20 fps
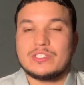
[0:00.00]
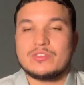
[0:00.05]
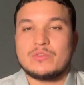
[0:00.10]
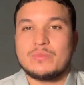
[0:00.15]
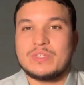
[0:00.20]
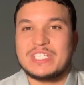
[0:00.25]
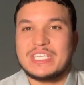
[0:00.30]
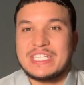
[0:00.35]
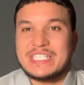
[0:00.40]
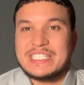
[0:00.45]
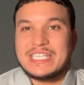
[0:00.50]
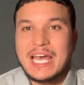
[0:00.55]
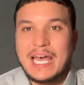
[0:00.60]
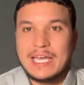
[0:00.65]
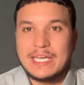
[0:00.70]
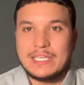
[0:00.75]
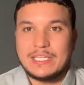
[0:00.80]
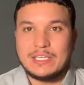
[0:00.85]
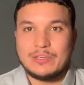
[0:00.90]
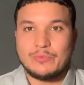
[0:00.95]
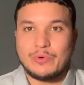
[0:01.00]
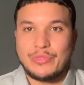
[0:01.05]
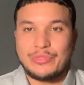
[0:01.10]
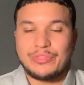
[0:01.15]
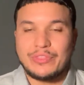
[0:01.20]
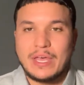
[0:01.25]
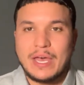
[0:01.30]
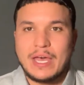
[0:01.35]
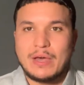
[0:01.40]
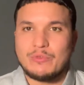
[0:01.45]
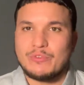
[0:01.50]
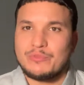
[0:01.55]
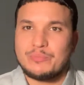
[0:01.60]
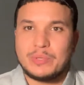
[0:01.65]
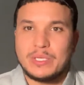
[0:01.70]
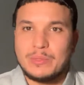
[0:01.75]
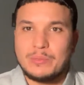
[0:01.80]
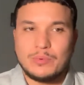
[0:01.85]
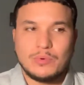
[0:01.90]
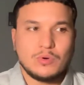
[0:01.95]
so much anxiety with that with
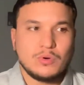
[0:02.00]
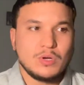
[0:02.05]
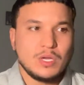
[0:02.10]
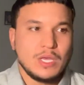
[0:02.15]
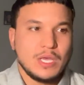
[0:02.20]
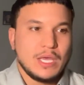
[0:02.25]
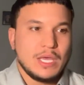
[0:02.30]
people